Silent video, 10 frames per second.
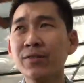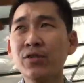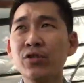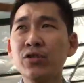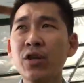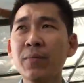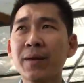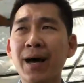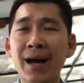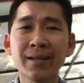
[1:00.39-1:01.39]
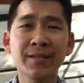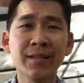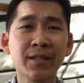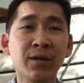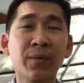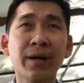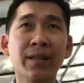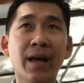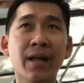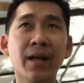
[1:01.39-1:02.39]
you should not be hustling in a way
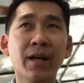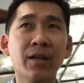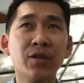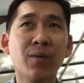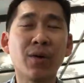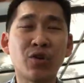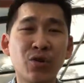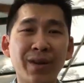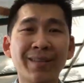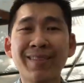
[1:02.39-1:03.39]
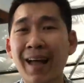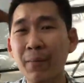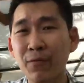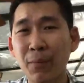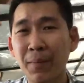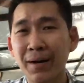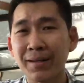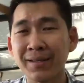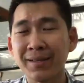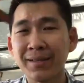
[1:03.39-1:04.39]
that you are trading time for
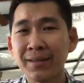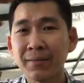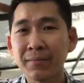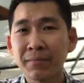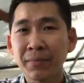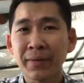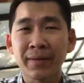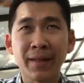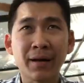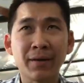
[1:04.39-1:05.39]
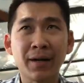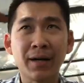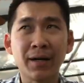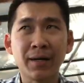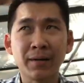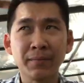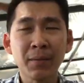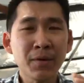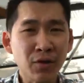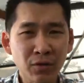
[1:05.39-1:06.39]
money. Now, let
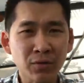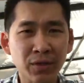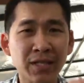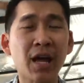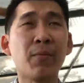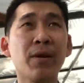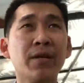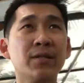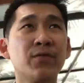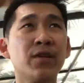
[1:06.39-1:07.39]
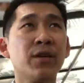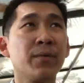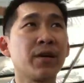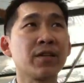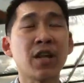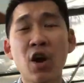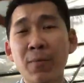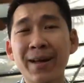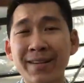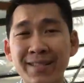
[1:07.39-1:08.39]
me try to elaborate this further, because
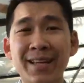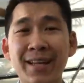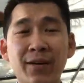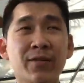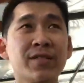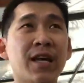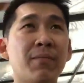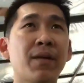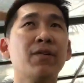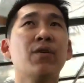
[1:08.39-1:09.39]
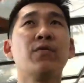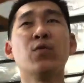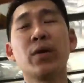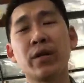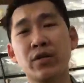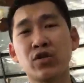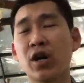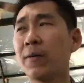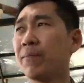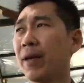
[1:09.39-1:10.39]
everybody understands that concept that if you work in a
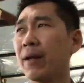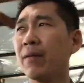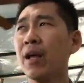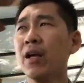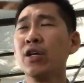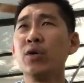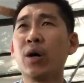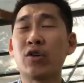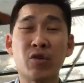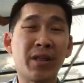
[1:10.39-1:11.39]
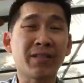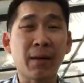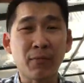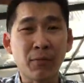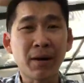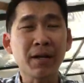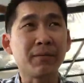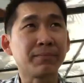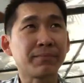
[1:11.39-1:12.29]
job, then you are trading time for money.